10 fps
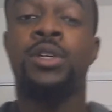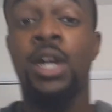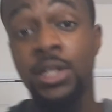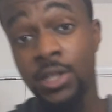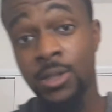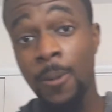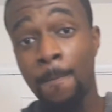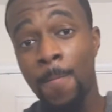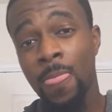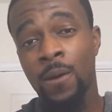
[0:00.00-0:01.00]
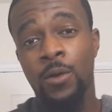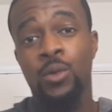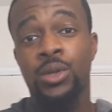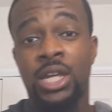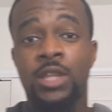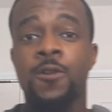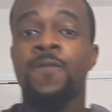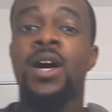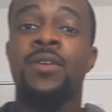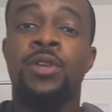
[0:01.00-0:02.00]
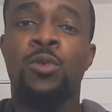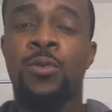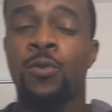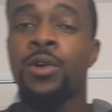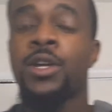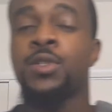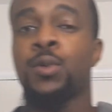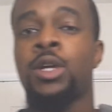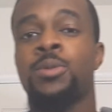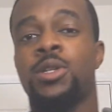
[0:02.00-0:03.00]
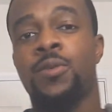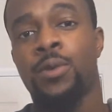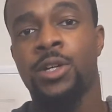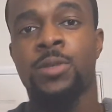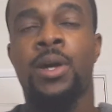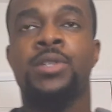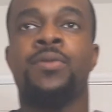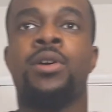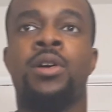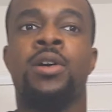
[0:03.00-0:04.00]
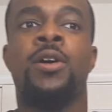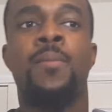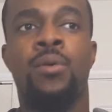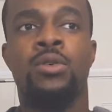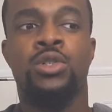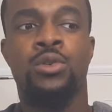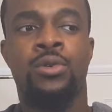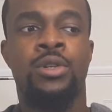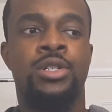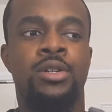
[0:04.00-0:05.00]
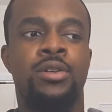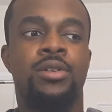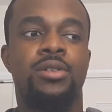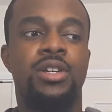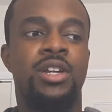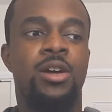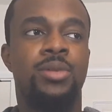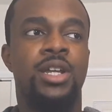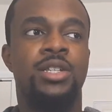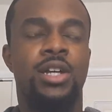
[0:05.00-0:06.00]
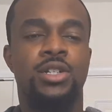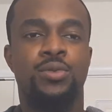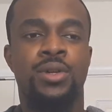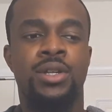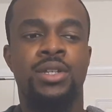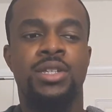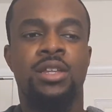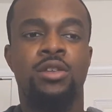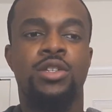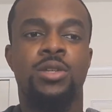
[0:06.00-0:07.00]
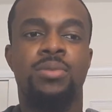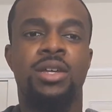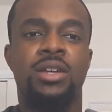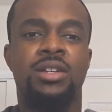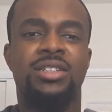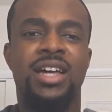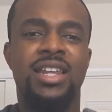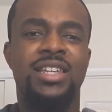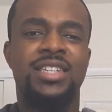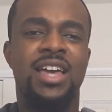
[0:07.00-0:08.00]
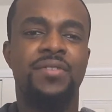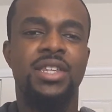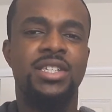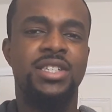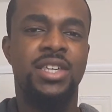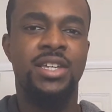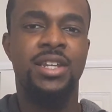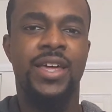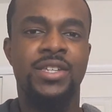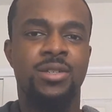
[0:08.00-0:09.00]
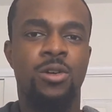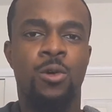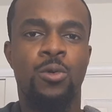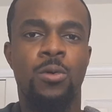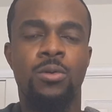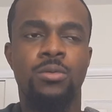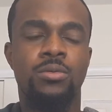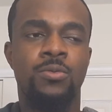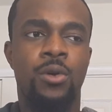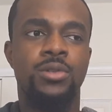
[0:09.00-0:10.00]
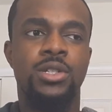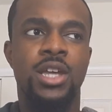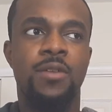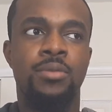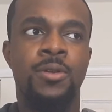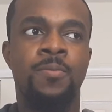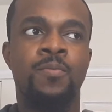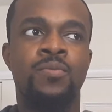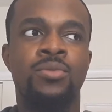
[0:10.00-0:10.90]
Yes. With the 835 in it, with 4 gigs of RAM, 64 gigabytes of onboard storage, you get an updated TouchWiz that looks to be not as heavily skinned as older versions have been.